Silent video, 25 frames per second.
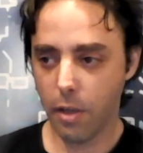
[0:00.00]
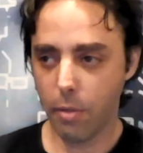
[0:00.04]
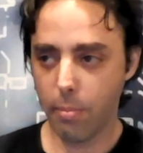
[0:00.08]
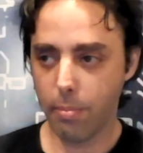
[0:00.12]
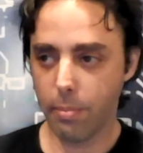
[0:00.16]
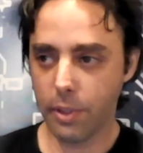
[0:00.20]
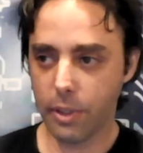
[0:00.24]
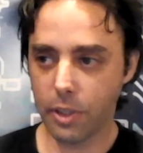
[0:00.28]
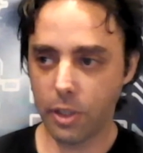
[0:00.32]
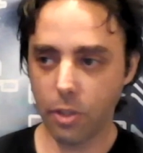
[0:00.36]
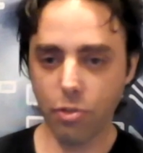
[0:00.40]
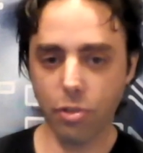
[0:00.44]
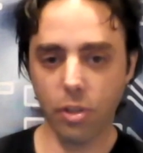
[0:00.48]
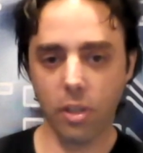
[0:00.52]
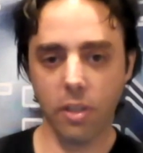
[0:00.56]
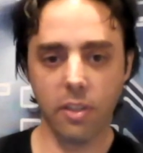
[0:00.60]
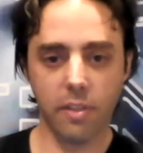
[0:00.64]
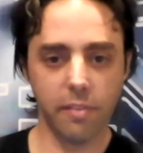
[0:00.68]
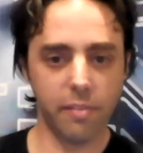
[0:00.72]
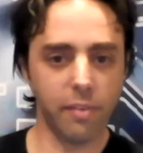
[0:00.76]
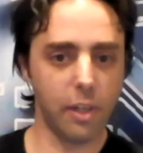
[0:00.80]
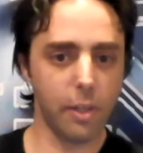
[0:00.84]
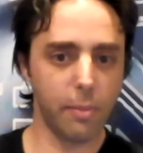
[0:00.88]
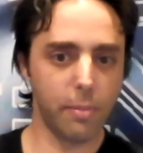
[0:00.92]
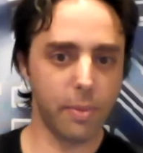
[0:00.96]
But usually
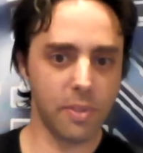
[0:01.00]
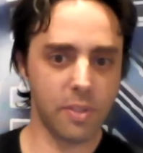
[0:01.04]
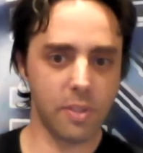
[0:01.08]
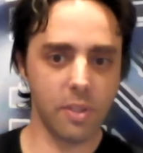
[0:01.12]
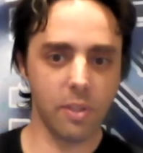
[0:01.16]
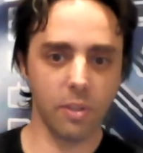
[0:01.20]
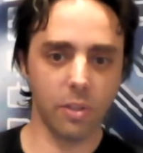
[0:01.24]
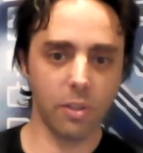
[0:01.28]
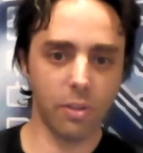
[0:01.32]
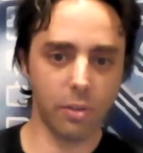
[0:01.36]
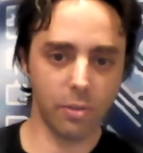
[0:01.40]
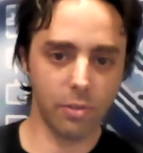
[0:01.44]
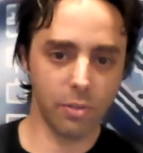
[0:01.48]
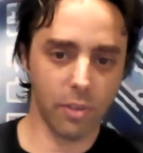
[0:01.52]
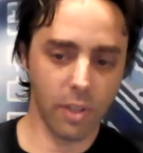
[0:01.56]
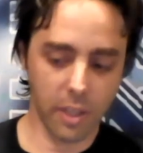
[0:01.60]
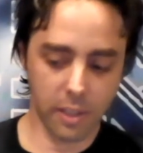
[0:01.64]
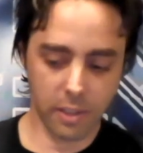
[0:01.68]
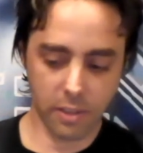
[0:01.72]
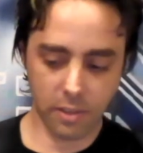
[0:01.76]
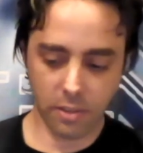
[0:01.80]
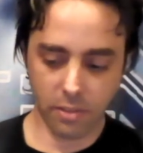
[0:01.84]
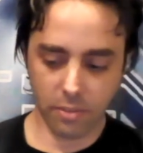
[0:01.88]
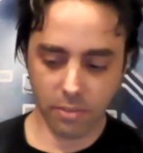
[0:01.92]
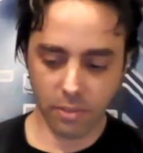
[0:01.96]
developers don't go
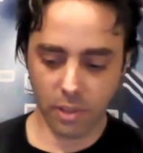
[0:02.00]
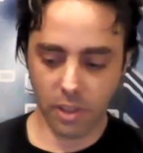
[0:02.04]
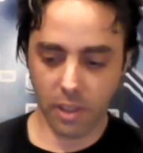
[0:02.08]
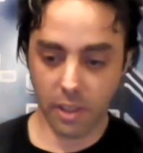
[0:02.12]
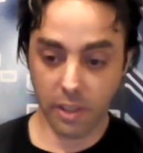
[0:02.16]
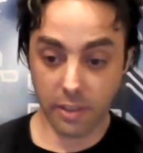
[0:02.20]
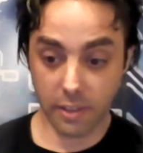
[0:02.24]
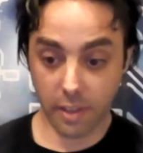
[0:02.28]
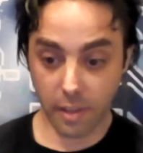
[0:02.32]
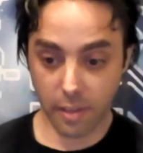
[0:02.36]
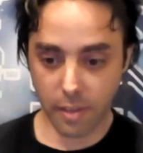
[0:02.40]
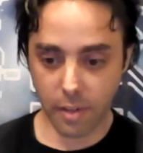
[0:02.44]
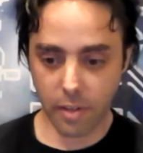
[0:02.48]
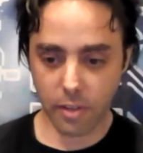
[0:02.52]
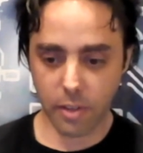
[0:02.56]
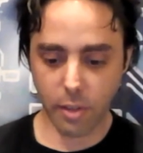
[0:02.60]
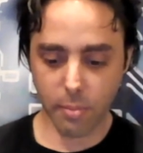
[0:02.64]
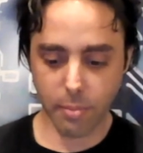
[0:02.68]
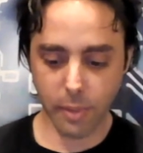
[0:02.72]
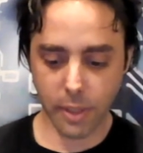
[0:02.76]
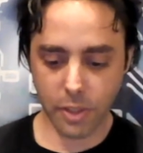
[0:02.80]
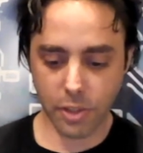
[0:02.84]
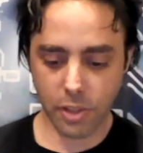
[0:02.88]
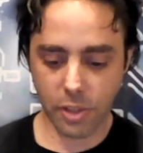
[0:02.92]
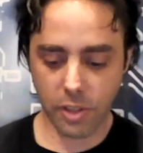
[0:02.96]
like the third
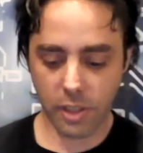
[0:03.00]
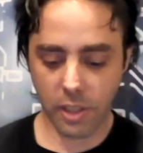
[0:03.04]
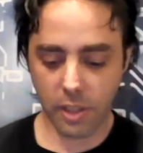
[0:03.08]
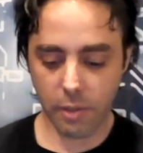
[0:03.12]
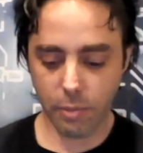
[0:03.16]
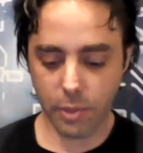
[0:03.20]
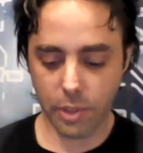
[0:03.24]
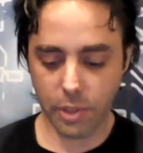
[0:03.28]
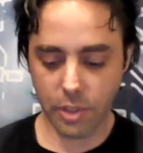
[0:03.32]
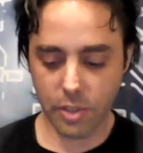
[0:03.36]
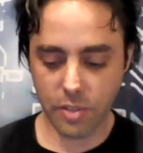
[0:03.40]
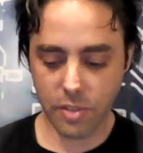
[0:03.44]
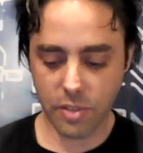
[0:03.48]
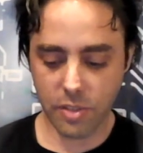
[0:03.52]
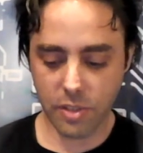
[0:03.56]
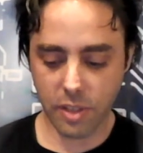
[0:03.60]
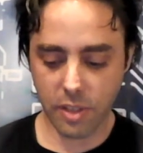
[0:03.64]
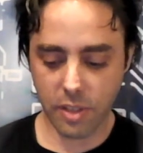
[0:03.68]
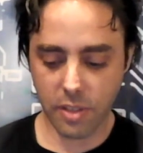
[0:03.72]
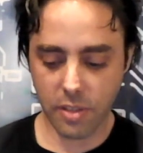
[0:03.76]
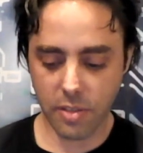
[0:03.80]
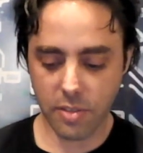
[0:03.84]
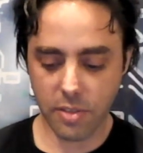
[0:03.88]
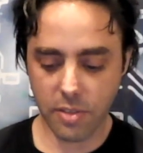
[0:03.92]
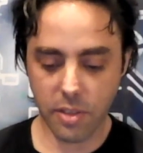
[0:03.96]
dimension here, which is
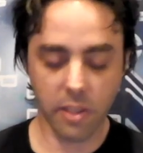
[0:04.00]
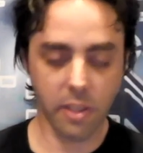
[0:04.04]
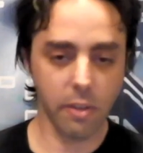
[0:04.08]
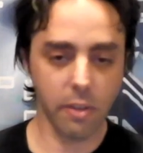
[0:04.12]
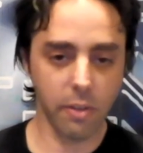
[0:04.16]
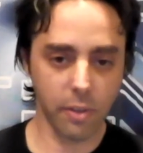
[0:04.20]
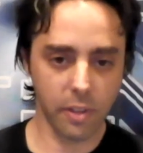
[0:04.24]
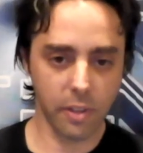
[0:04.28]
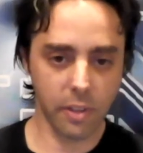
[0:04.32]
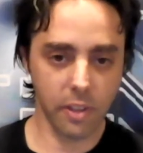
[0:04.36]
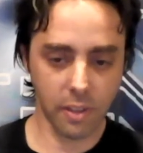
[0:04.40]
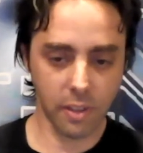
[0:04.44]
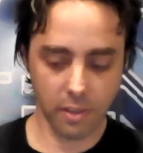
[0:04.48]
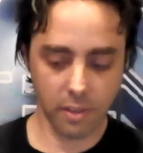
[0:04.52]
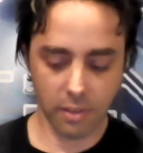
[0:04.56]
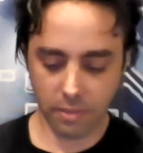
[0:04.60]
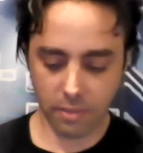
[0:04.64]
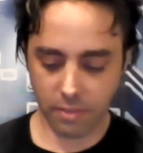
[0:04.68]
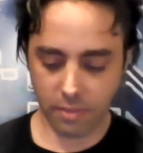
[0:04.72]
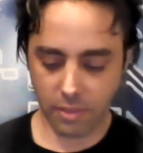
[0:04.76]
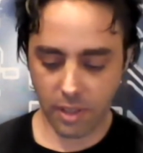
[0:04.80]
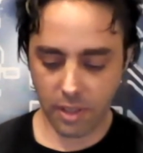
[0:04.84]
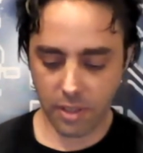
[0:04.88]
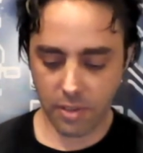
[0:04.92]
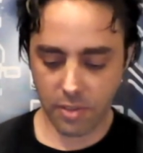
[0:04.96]
the security.
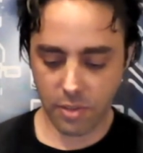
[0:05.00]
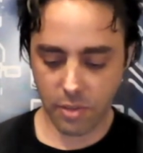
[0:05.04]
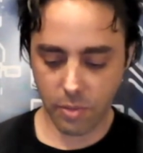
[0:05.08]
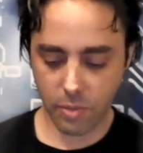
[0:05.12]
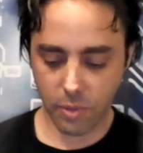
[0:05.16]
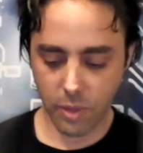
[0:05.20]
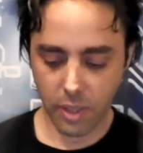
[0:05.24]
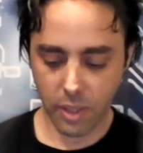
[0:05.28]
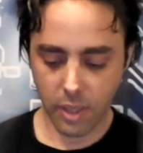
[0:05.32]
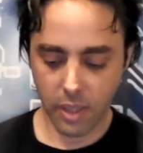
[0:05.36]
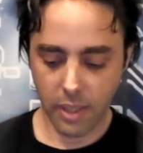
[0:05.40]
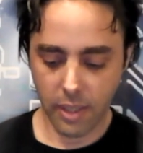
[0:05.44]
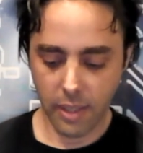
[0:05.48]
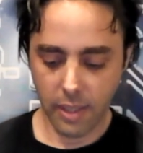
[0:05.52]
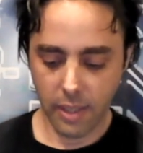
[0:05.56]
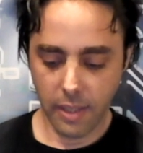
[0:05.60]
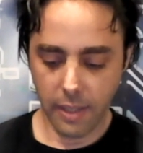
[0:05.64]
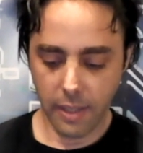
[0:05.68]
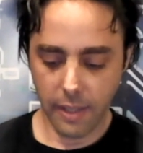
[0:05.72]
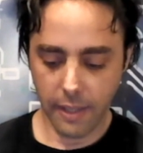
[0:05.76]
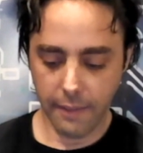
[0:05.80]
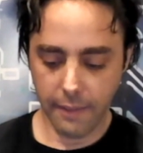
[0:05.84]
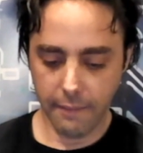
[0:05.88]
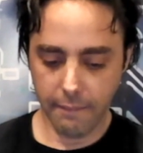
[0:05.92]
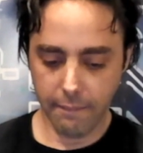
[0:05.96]
Okay, so
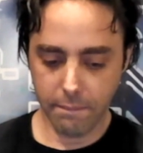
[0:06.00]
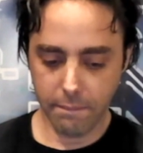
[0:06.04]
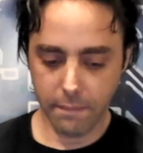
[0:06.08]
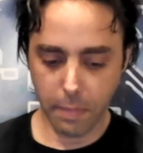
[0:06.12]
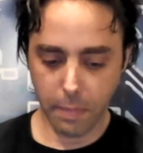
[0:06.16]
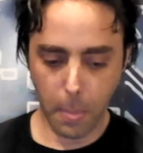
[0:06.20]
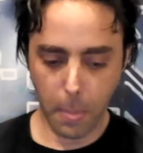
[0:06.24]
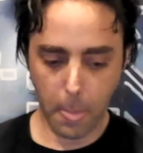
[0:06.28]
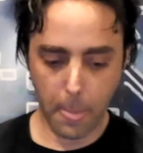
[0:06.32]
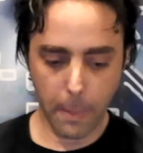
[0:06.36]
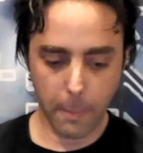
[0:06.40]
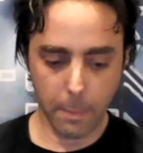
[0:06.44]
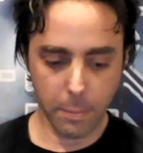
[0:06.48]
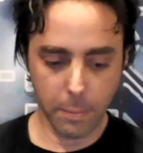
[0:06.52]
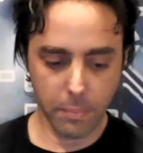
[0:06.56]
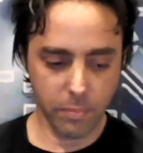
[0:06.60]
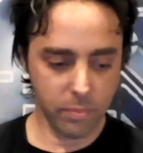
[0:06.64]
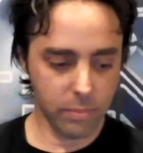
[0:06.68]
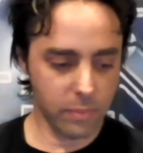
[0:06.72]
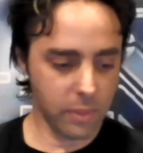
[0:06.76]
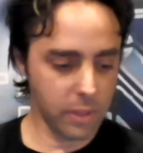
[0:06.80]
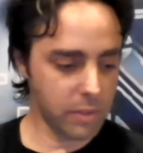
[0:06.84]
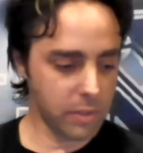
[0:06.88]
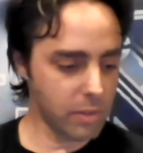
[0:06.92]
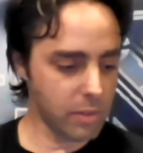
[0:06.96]
they
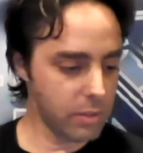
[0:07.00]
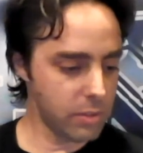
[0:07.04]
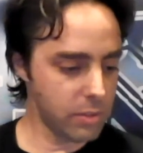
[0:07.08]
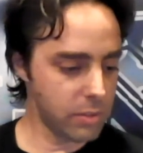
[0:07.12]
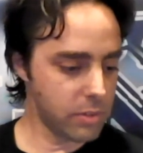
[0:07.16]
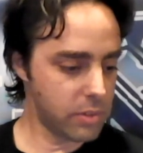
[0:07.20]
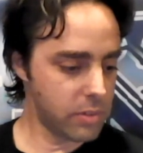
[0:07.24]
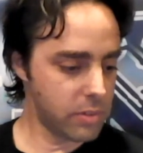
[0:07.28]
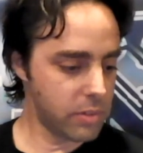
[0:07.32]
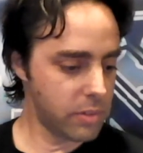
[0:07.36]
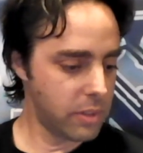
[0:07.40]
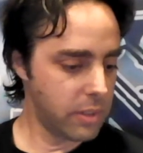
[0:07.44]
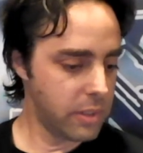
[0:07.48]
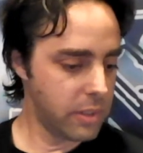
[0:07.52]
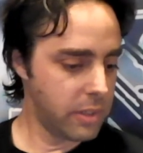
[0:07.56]
don't